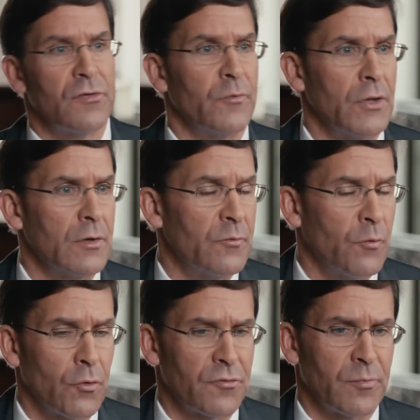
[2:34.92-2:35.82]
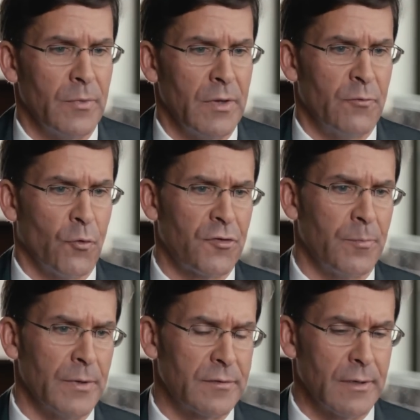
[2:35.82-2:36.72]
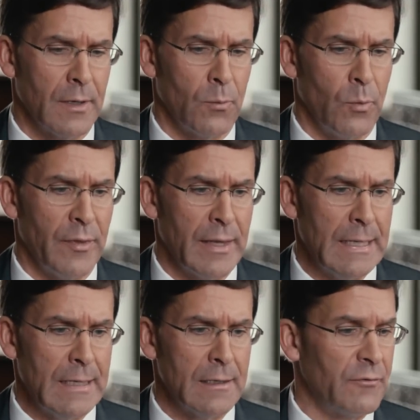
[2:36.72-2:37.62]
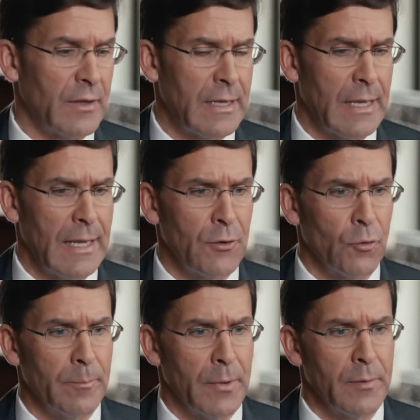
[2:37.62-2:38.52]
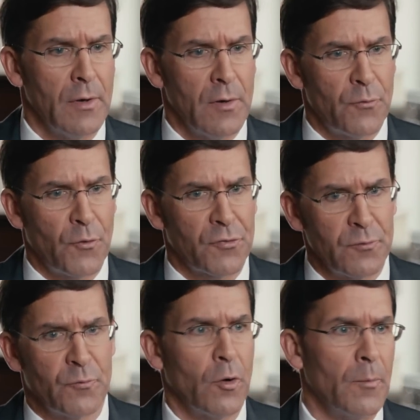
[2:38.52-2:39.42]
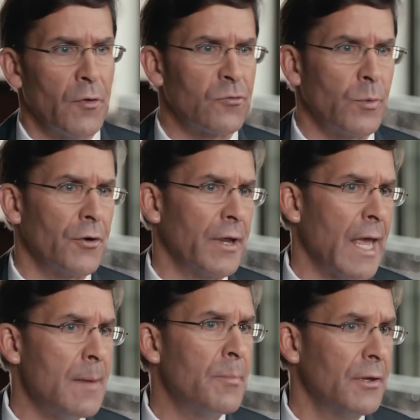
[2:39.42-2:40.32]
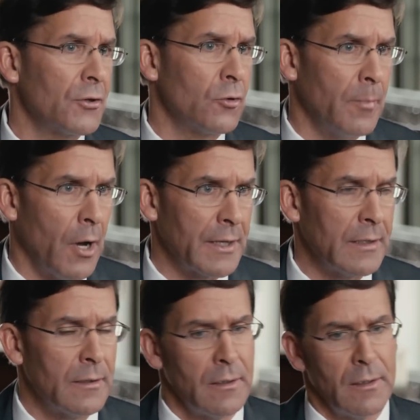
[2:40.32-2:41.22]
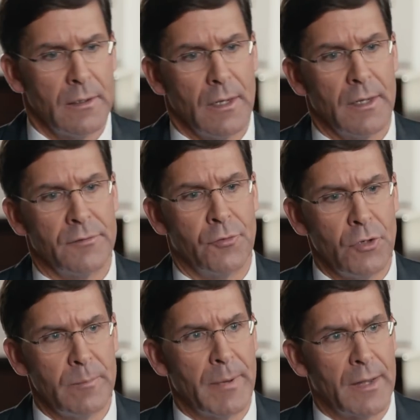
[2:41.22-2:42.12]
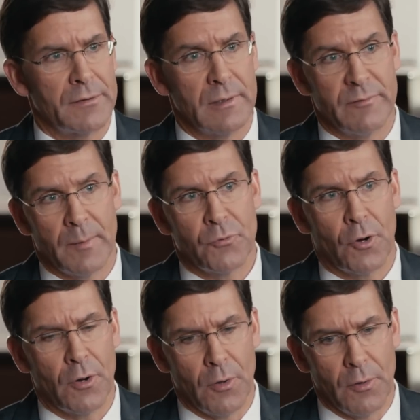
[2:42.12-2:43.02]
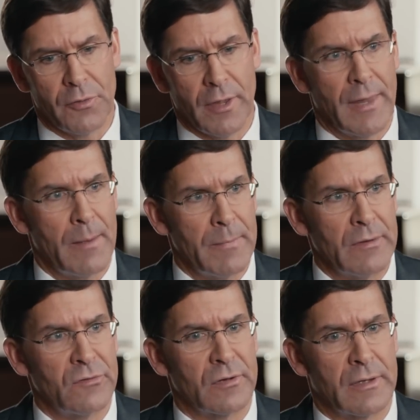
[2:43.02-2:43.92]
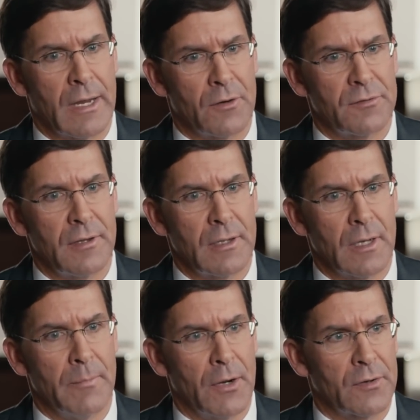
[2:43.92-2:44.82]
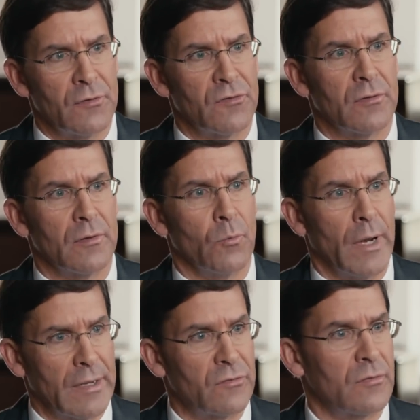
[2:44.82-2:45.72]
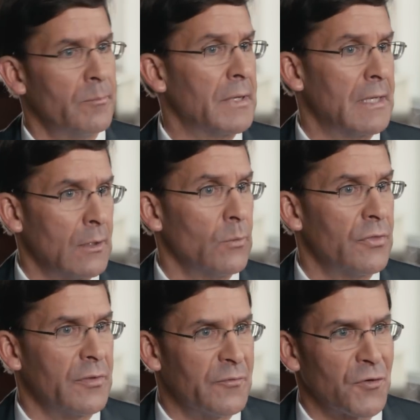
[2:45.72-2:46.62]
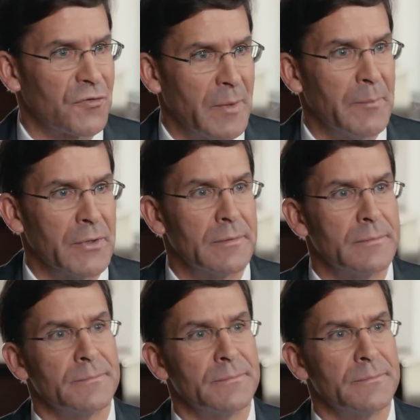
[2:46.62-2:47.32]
civilian enforcement when they need it, if they can't handle it. But first and foremost, we are an apolitical body, duty-bound to live up to our oath, and that means guaranteeing Americans' rights, beginning with the First Amendment.